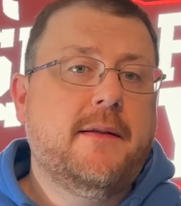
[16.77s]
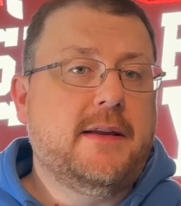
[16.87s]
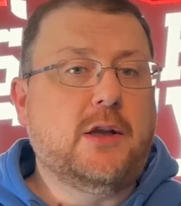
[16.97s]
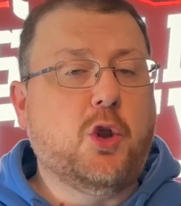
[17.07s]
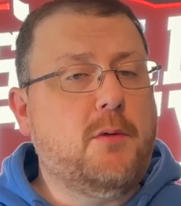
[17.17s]

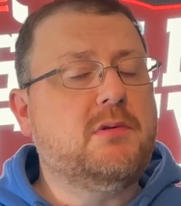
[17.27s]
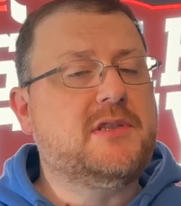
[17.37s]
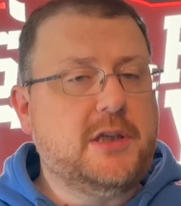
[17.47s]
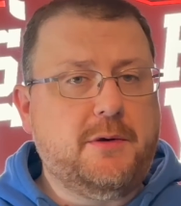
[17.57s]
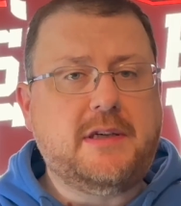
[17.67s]
The Global
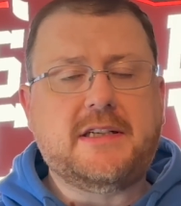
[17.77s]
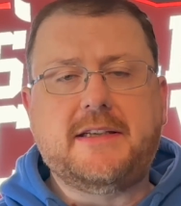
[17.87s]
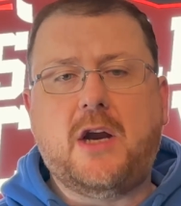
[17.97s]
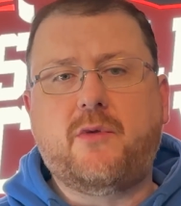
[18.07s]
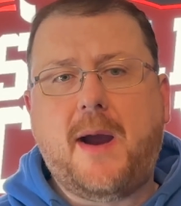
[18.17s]
Series is
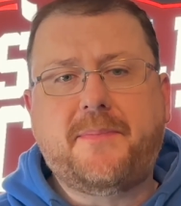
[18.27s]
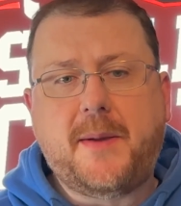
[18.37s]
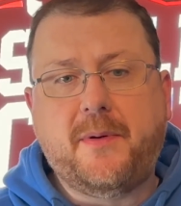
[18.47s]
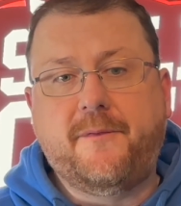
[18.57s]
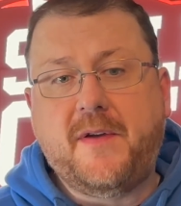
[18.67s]
now wrapped
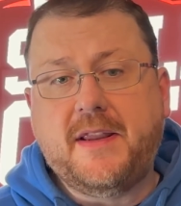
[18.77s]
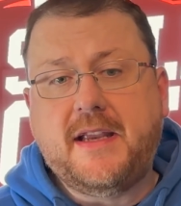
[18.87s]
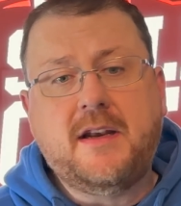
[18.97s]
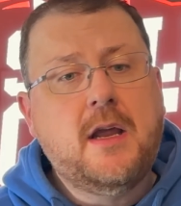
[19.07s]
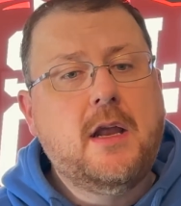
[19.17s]
up in
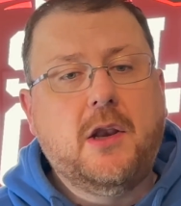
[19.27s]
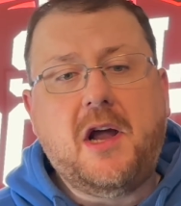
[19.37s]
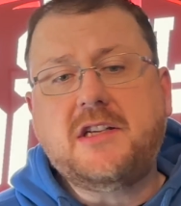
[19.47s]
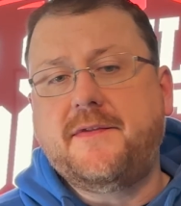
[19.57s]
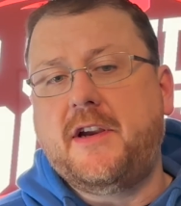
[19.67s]
Finland.
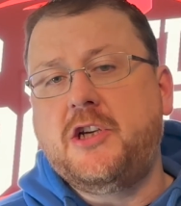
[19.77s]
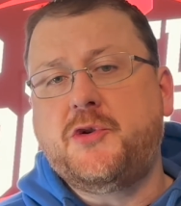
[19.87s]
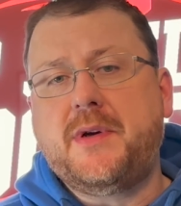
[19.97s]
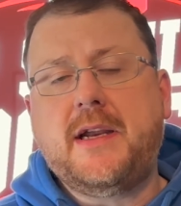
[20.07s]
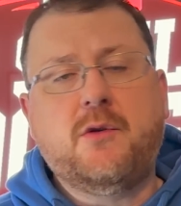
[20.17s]
Lots of
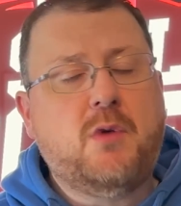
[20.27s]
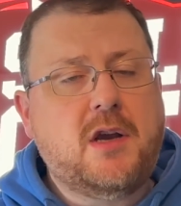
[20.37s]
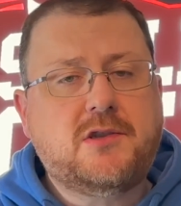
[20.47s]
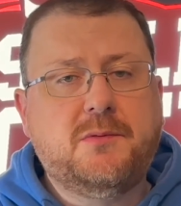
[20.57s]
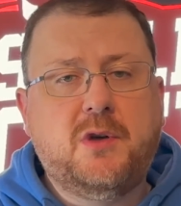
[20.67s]
injury and
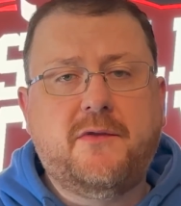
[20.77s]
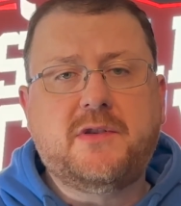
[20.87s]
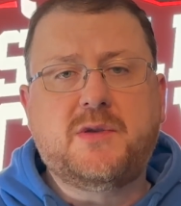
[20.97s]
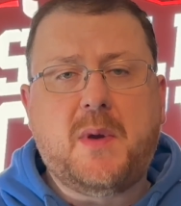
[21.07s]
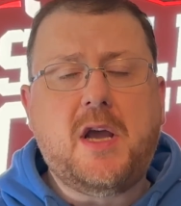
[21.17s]
roster
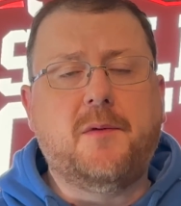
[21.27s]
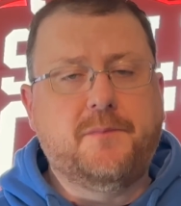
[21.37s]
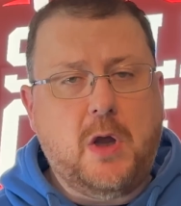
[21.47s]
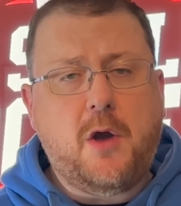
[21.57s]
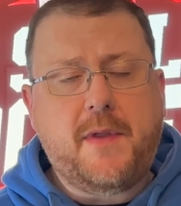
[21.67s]
moves as
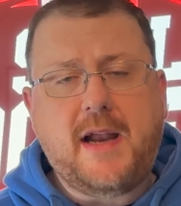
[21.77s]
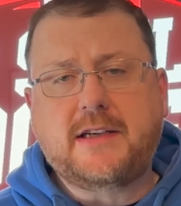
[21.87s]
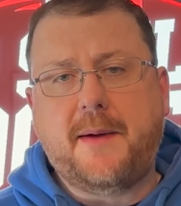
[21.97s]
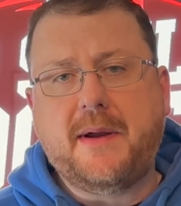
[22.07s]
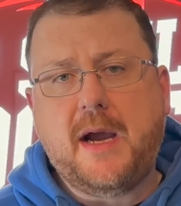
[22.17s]
well. All
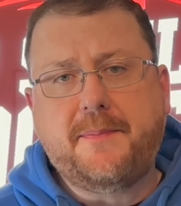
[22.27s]
that coming up